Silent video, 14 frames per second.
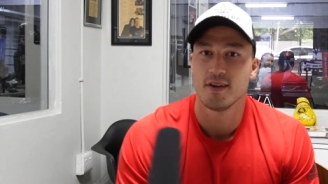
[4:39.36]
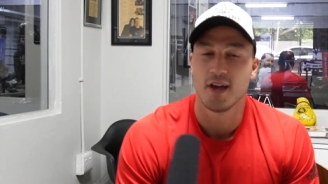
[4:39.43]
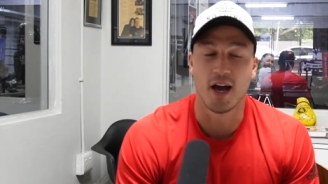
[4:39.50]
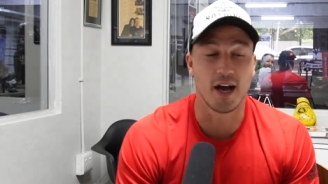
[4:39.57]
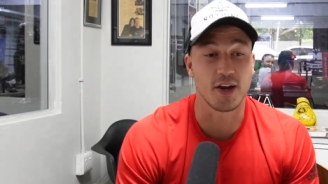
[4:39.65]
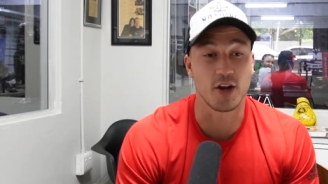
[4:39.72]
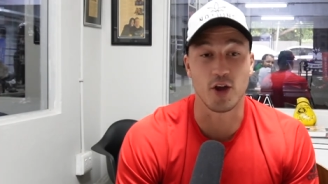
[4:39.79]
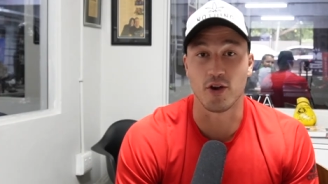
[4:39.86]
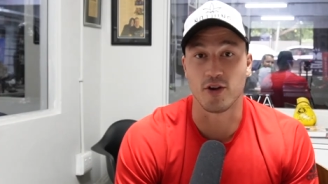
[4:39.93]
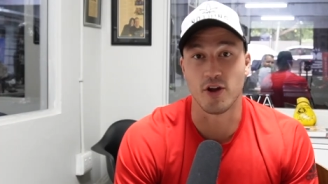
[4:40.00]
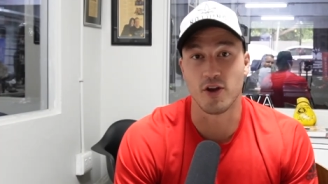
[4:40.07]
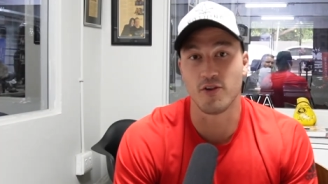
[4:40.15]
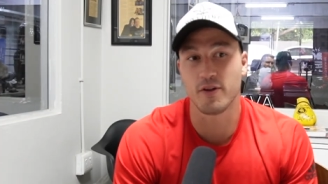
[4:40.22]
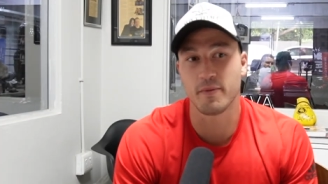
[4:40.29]
No
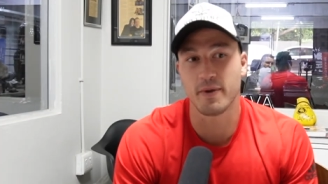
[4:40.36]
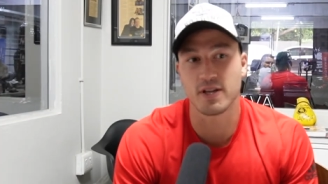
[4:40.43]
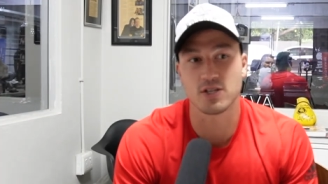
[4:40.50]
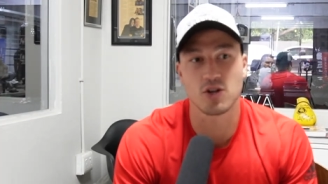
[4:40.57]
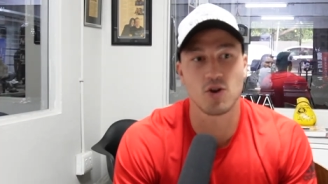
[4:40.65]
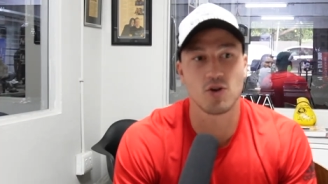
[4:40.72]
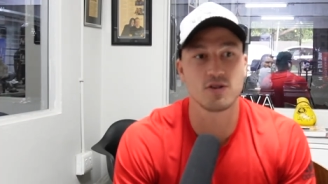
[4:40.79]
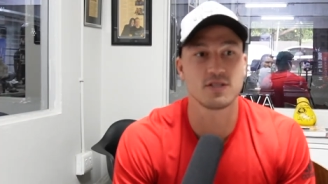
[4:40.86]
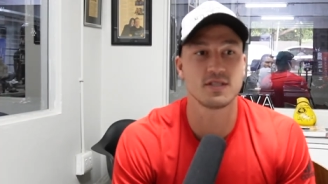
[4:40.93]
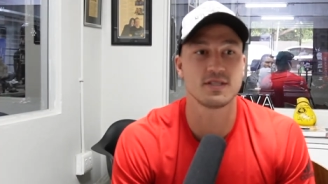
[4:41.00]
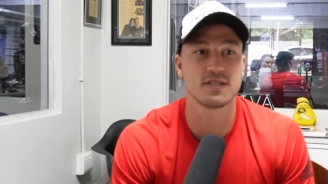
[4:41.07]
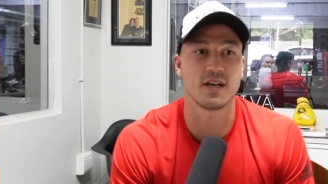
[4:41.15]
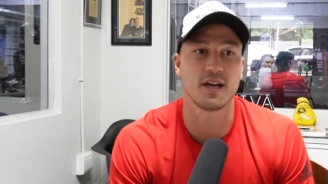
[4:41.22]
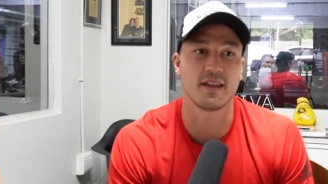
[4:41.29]
rematch
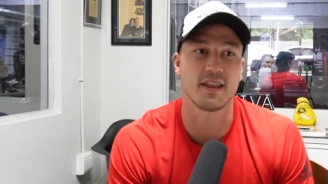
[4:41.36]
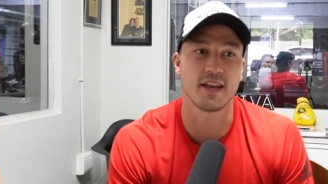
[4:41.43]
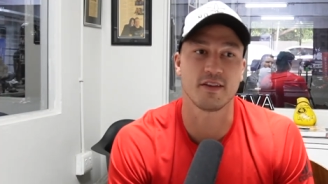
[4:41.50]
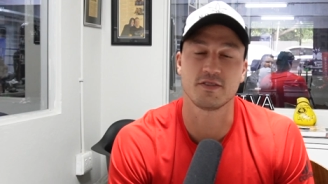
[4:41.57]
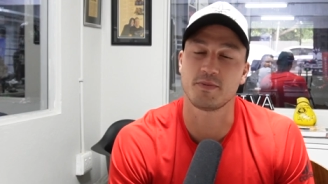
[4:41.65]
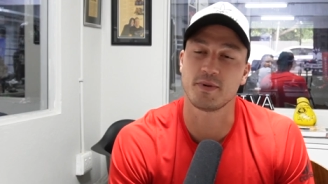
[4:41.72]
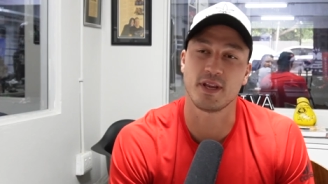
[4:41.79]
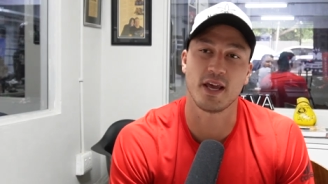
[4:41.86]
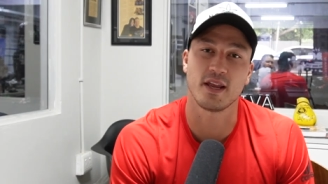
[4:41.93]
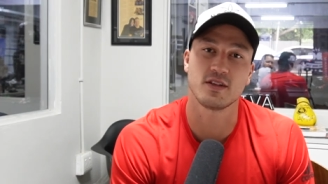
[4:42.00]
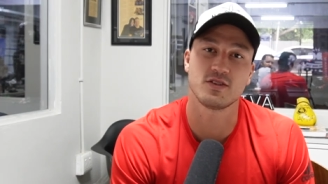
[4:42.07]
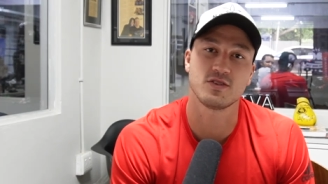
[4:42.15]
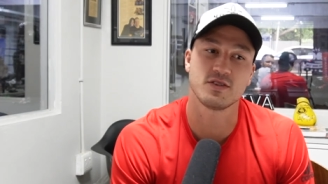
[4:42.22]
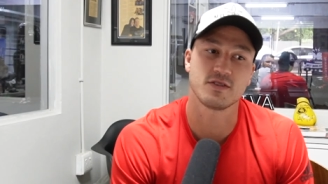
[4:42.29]
clauses that has been
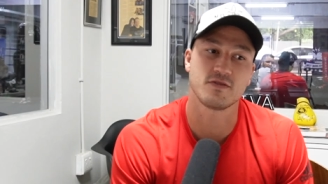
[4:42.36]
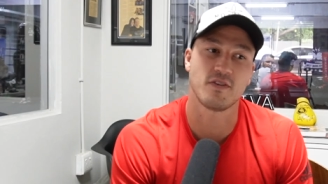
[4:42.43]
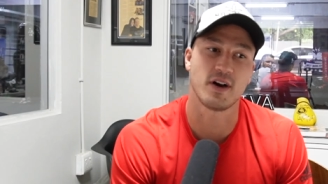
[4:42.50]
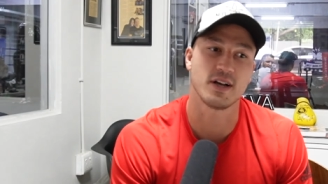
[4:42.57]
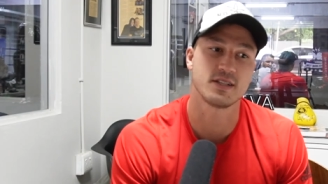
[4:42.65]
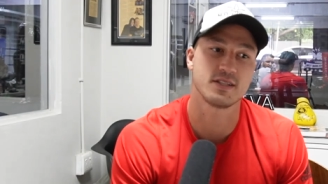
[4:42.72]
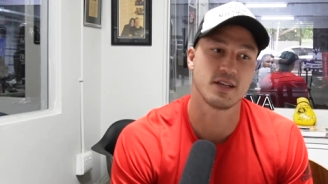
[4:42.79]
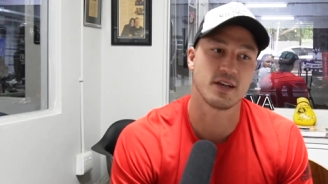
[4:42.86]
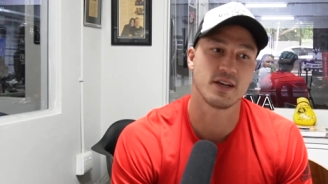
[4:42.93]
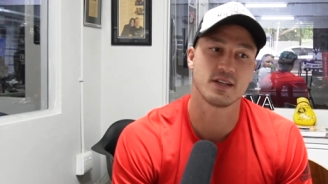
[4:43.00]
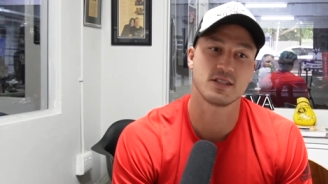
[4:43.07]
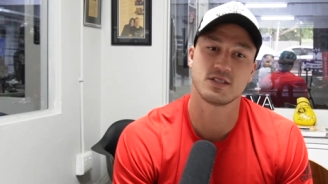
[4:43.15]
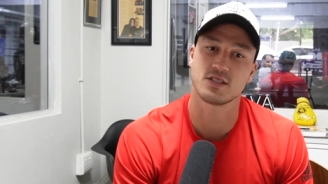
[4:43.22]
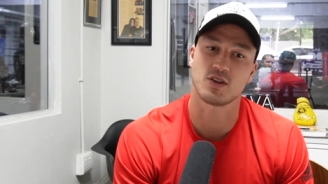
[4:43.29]
added to this fight.
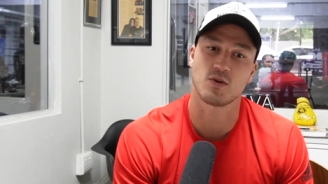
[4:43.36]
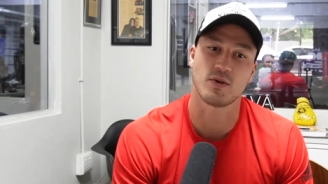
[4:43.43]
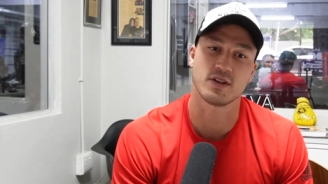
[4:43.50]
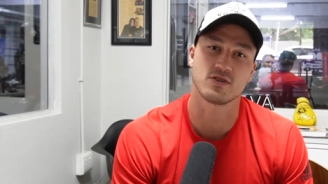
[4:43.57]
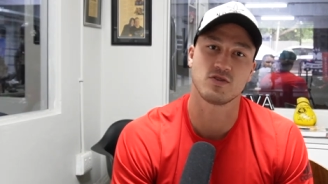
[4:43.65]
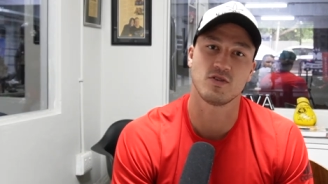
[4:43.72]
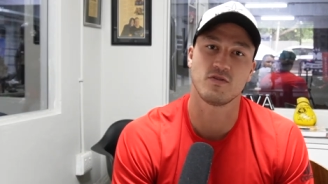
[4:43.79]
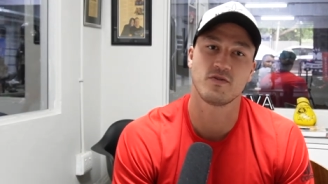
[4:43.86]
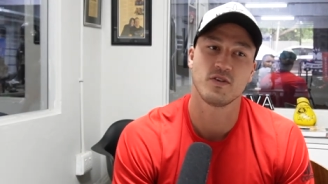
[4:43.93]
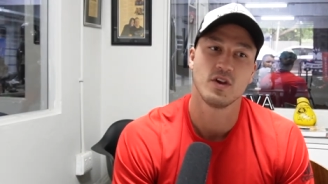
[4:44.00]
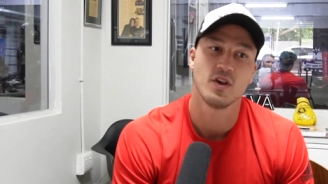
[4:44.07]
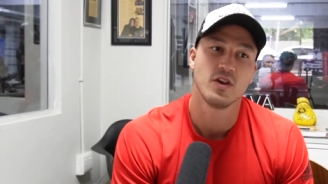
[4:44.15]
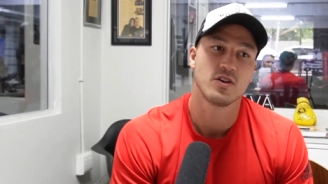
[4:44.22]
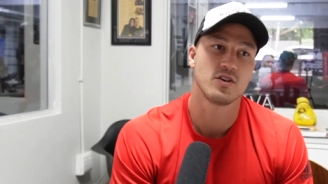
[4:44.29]
It's just a once-off.